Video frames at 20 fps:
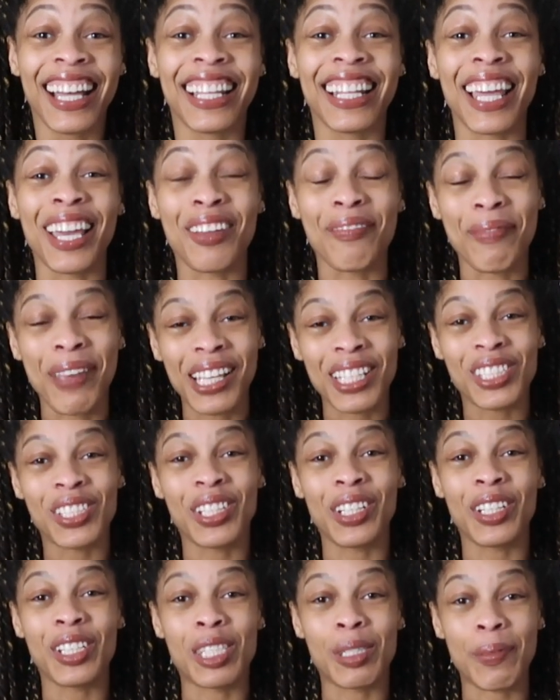Like, make
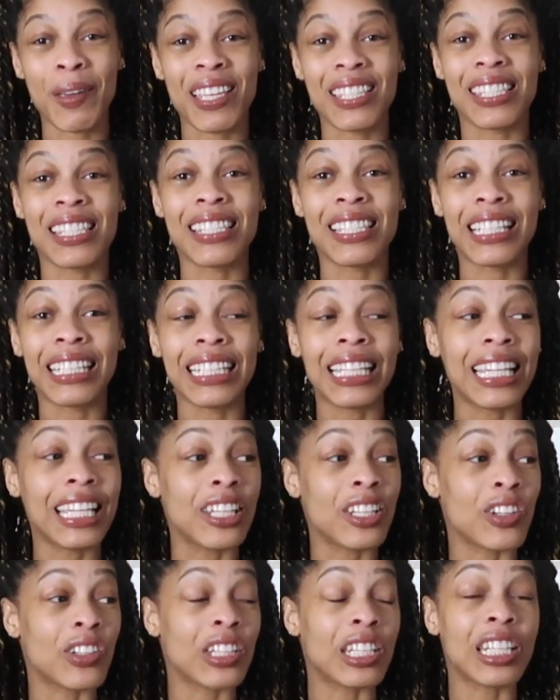sure your space is
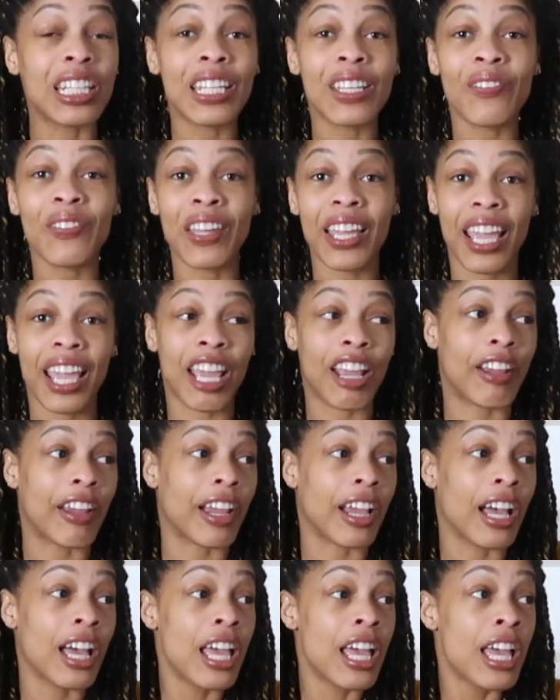clean, your living
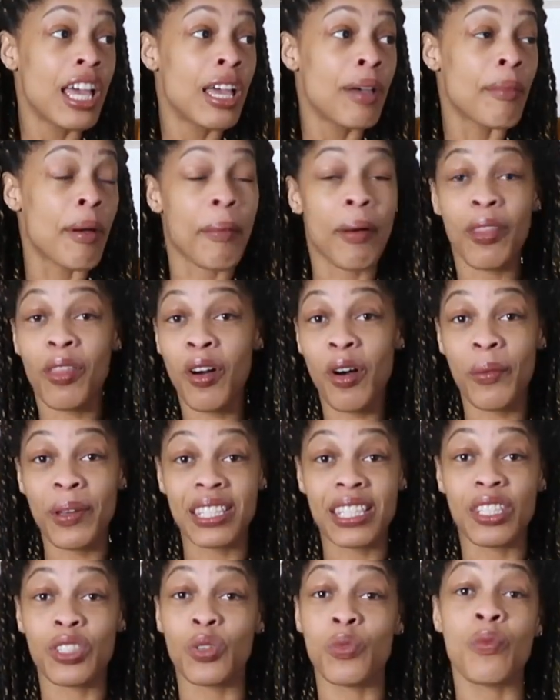area. My mother
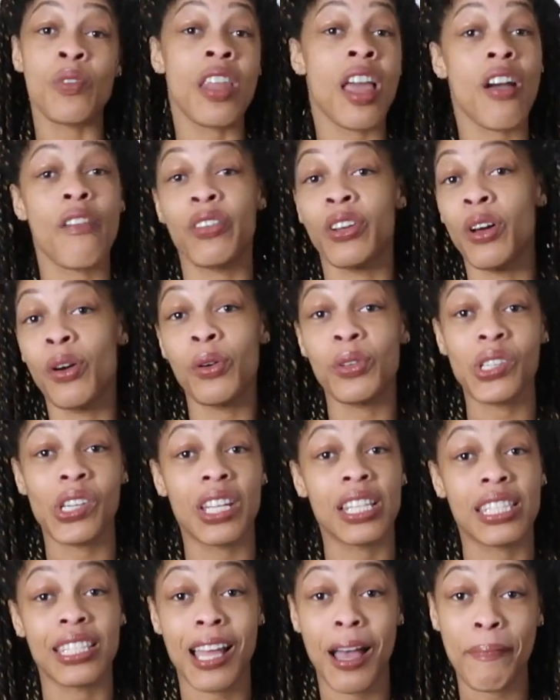always says you never know who's
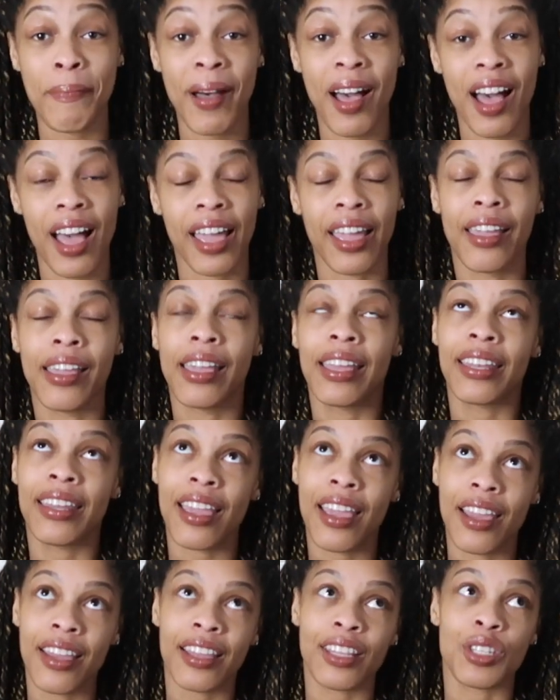gonna stop by. And
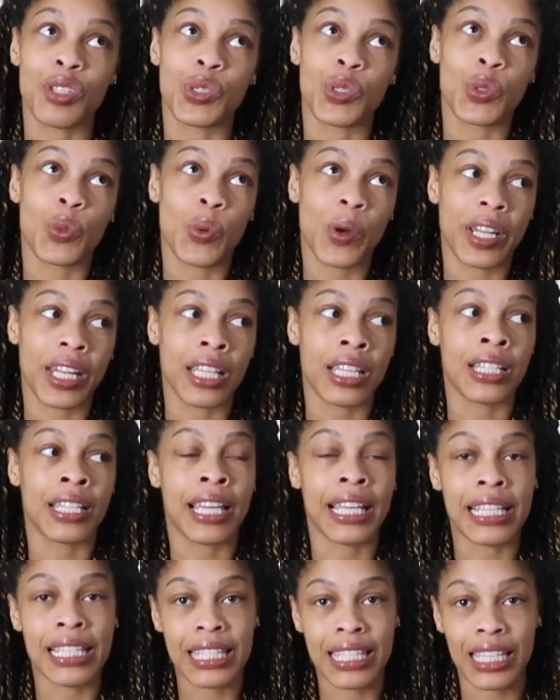yeah, it's
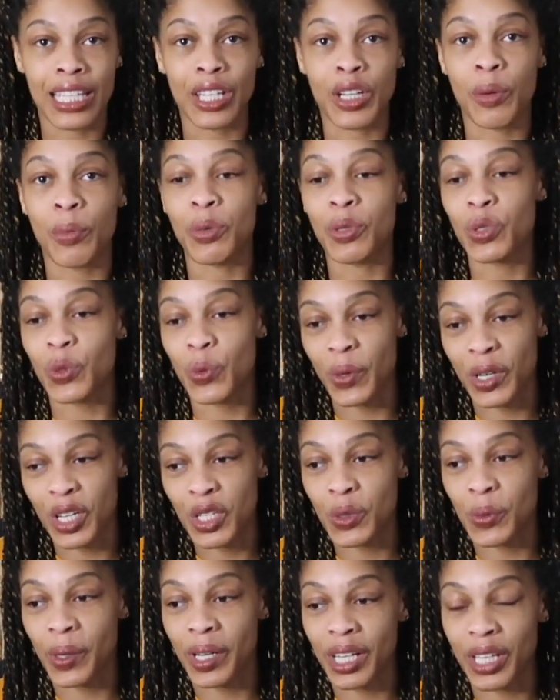2019, almost
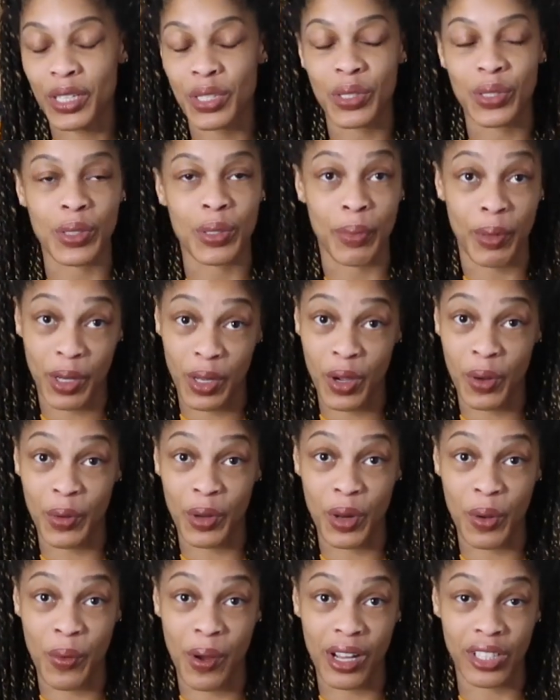2020, depending on
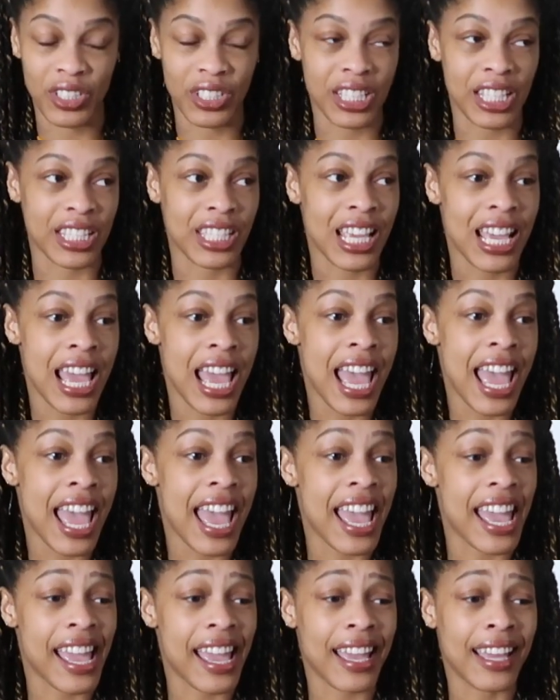when you're watching this.
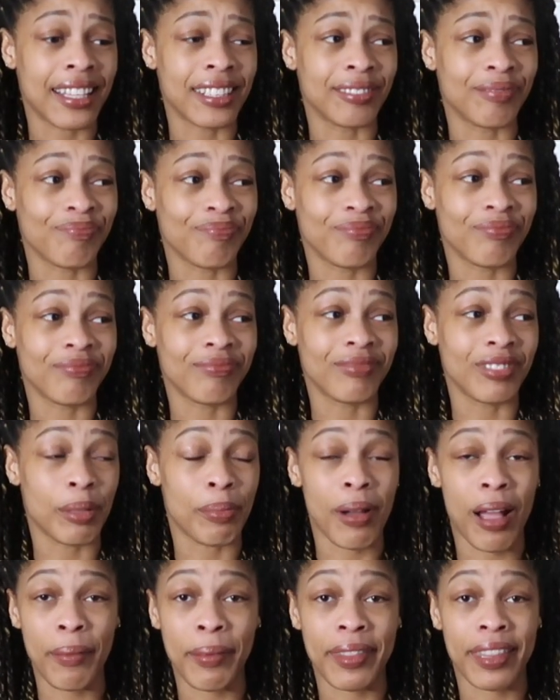And you're
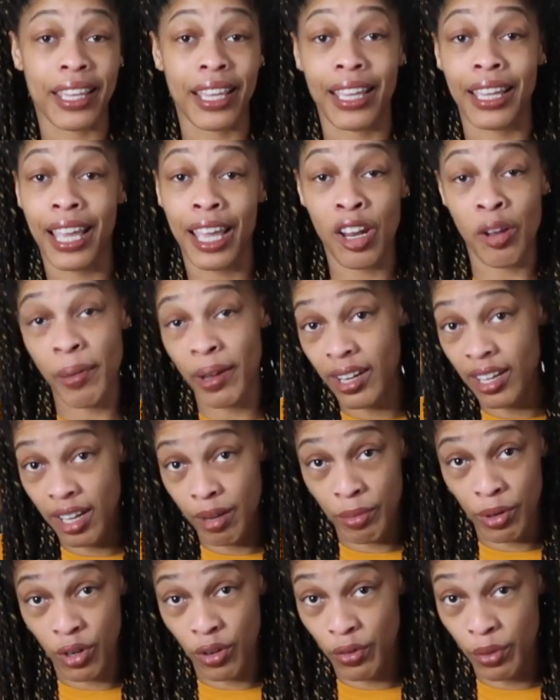probably thinking, ain't nobody
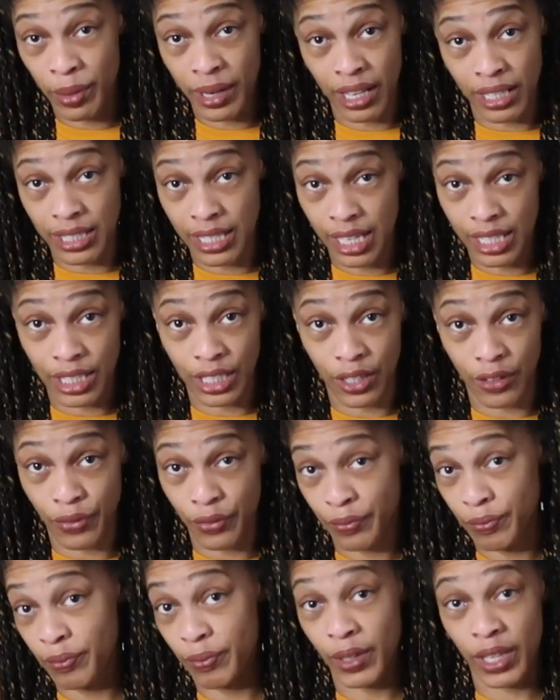coming over without texting or
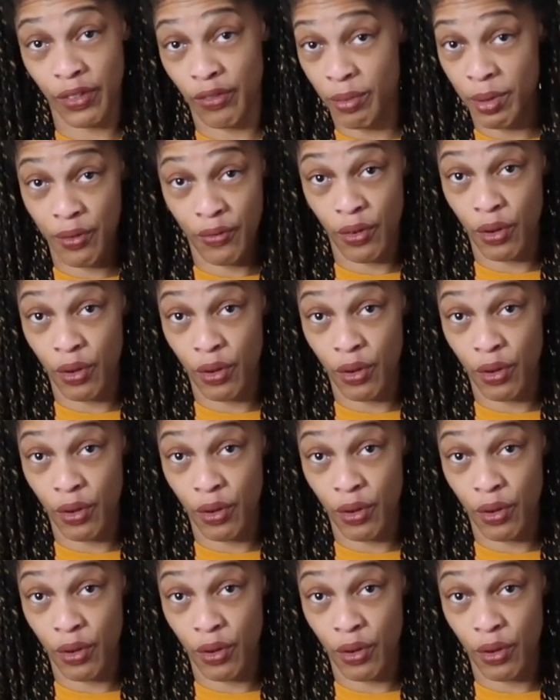giving me a